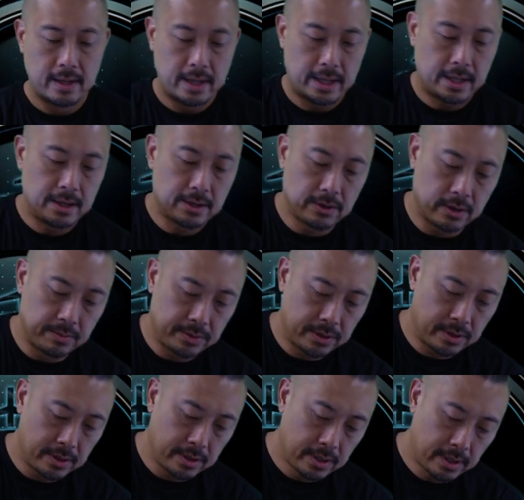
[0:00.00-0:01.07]
a
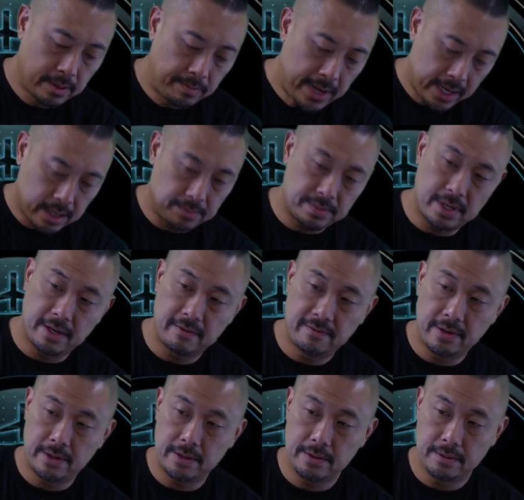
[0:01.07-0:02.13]
Gerber backup knife
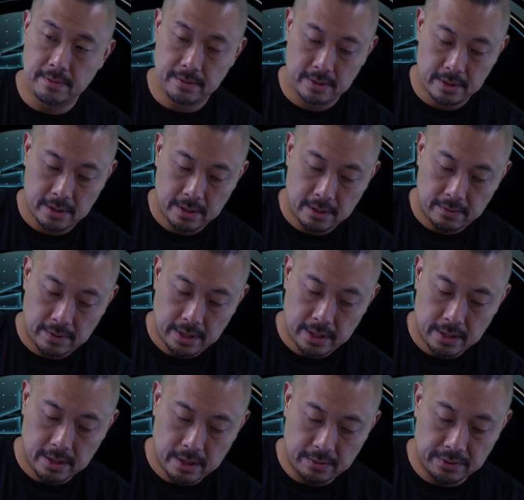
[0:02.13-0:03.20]
here,
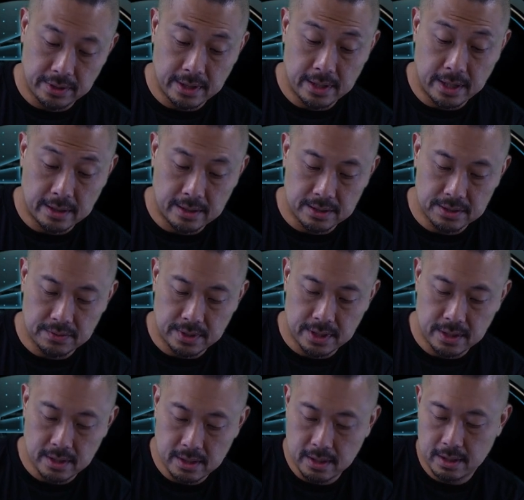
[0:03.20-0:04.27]
right? I really like this one.